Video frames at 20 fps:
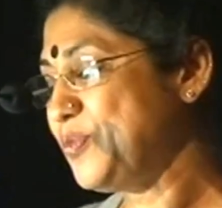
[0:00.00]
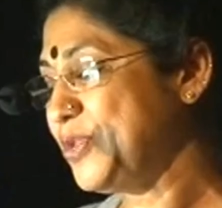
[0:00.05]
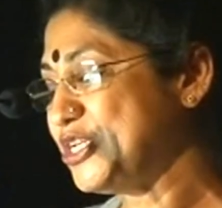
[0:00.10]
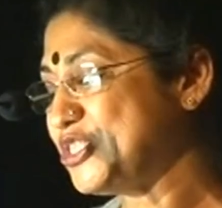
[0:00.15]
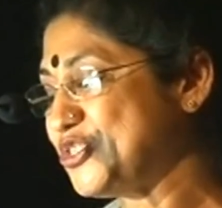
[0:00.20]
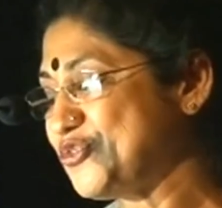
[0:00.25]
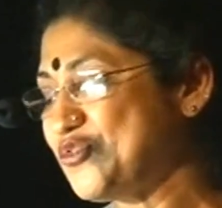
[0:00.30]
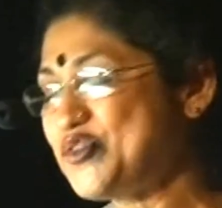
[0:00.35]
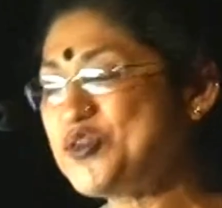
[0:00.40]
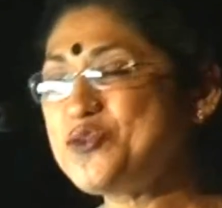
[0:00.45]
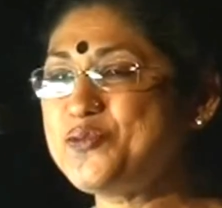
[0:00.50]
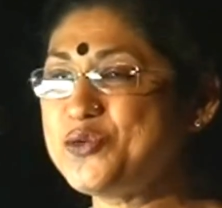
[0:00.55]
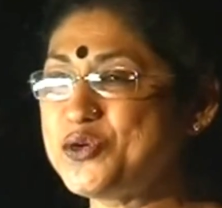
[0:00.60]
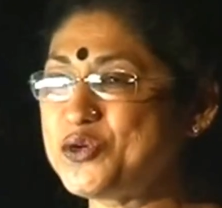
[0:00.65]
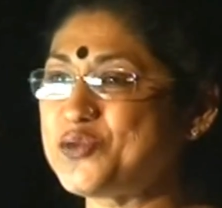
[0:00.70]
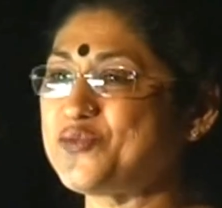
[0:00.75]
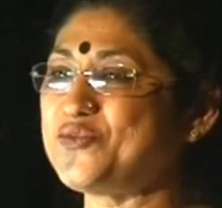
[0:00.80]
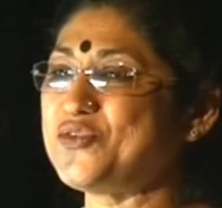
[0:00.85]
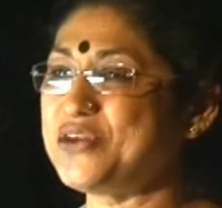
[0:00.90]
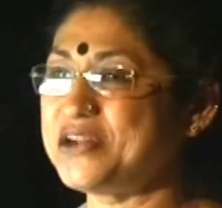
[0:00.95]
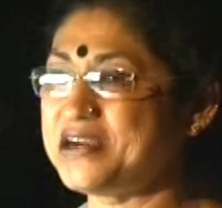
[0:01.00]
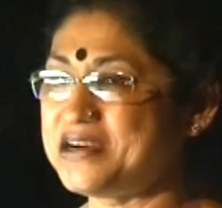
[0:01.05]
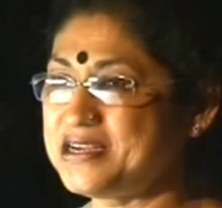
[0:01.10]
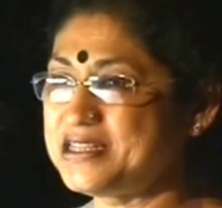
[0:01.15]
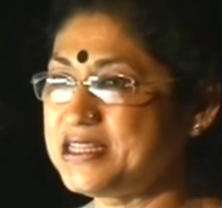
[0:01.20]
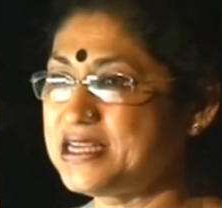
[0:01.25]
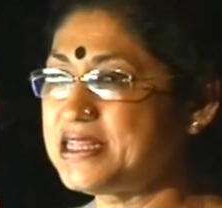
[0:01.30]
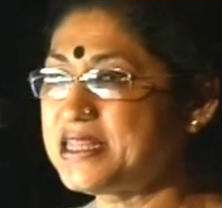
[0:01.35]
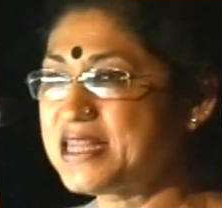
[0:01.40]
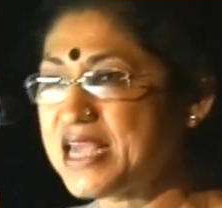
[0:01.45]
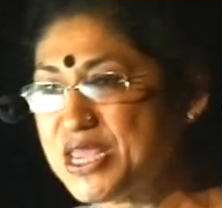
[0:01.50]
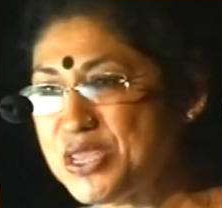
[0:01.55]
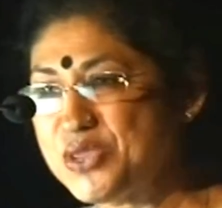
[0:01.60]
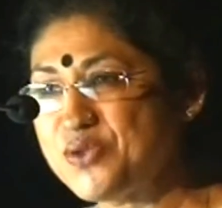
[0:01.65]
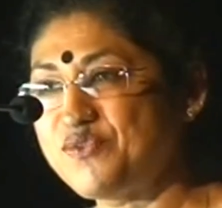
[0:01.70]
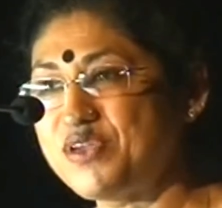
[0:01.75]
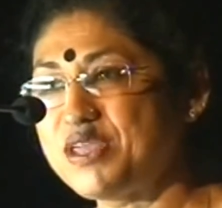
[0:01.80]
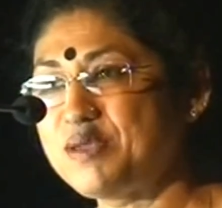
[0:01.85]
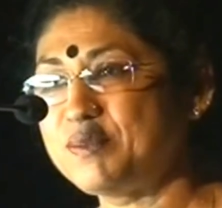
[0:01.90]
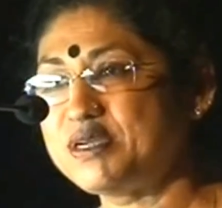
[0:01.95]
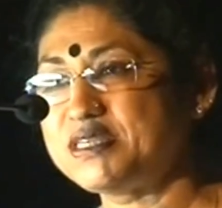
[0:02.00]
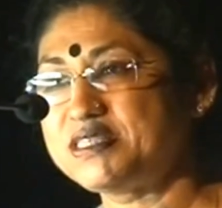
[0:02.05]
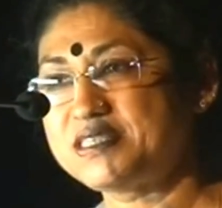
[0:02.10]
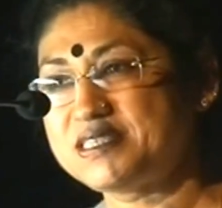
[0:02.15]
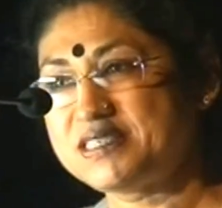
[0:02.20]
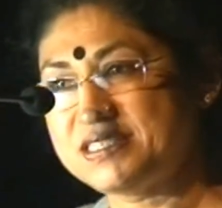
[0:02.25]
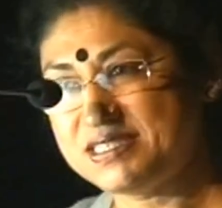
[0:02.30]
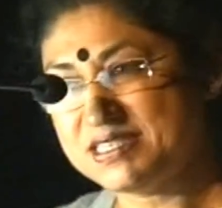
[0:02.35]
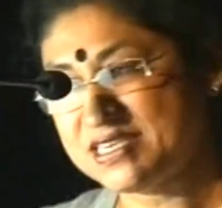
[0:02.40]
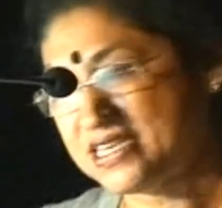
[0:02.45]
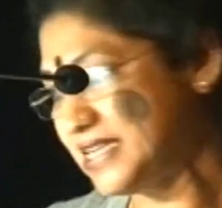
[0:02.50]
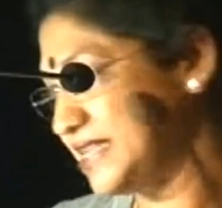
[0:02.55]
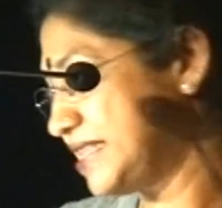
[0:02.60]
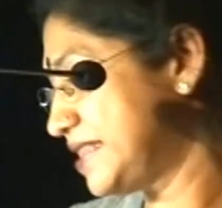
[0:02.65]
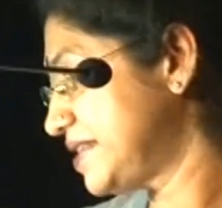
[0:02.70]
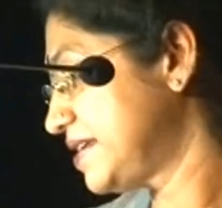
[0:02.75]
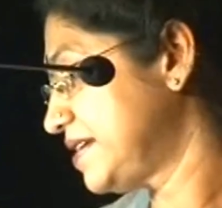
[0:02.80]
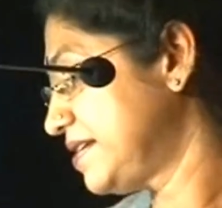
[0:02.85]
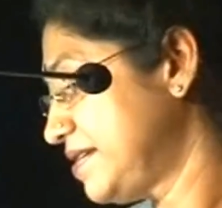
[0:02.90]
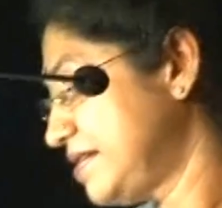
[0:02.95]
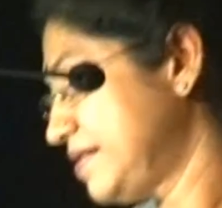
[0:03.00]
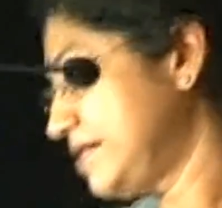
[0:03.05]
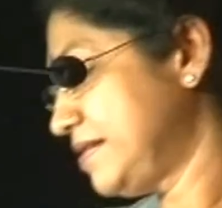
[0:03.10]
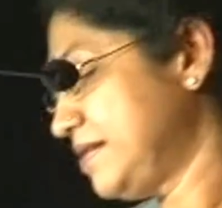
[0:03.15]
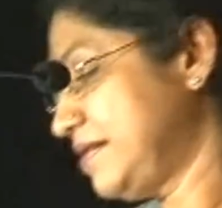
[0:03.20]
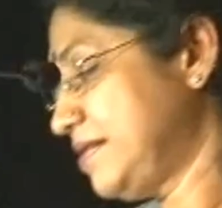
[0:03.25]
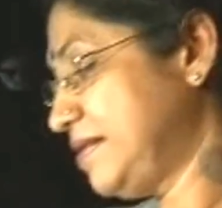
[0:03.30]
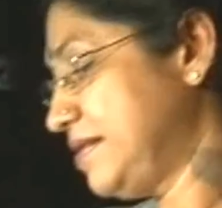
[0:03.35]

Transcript: peaceful, beautiful earth. Thank you very much. Jai Hind.